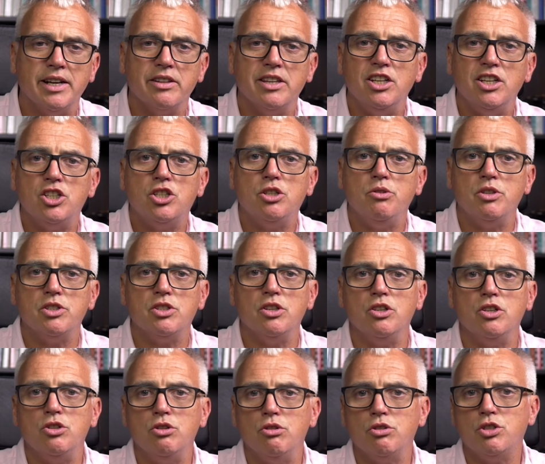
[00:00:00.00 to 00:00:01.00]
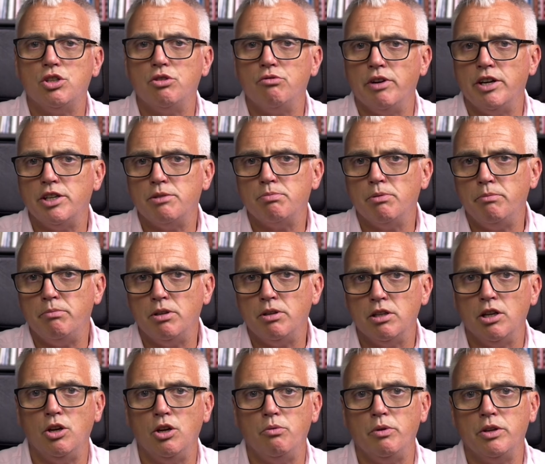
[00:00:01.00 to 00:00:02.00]
Now, the issue is that annuity rates may be
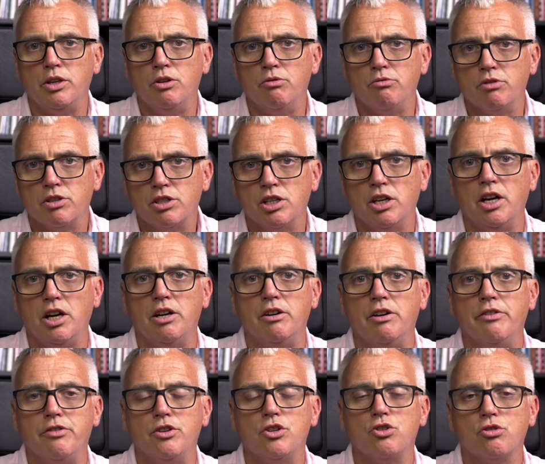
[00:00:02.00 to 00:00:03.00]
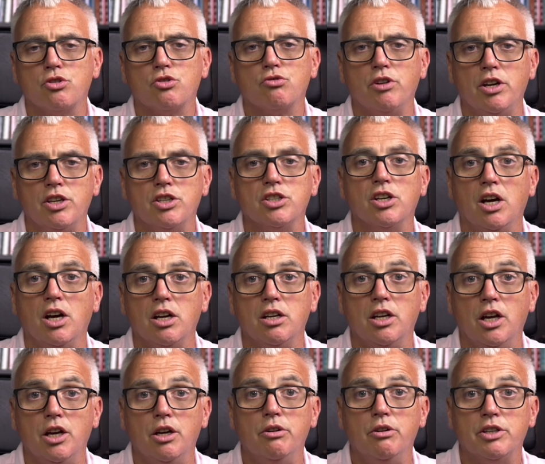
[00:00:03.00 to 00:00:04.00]
low when you retire if interest rates are
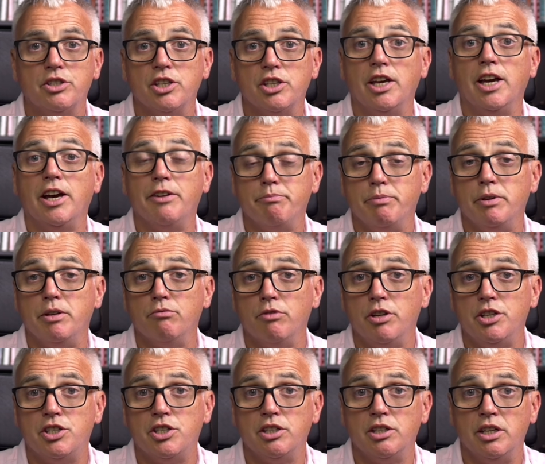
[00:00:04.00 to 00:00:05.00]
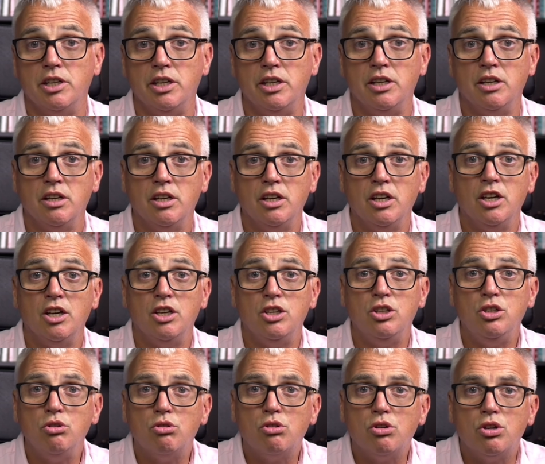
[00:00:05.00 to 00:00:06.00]
low, as they have been recently.
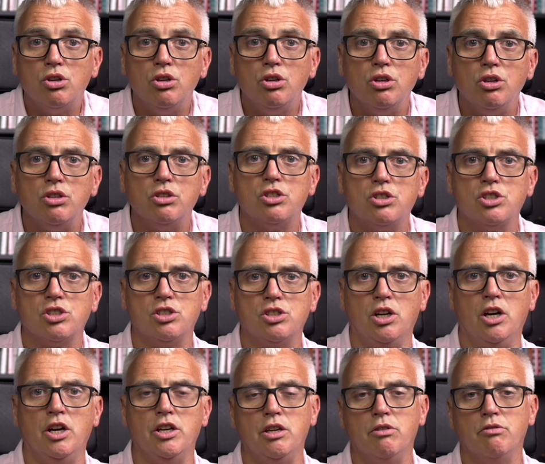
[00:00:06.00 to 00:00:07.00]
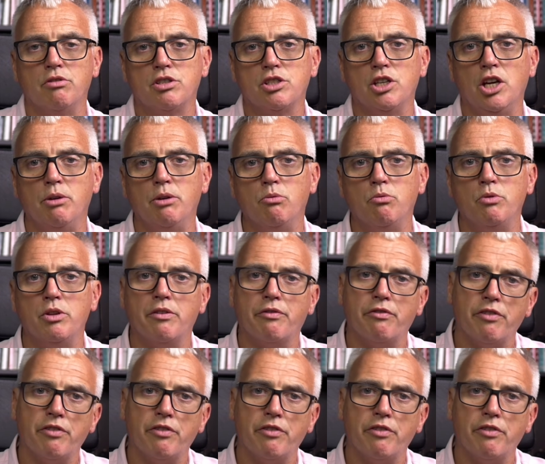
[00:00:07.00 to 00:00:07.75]
You could start your retirement with a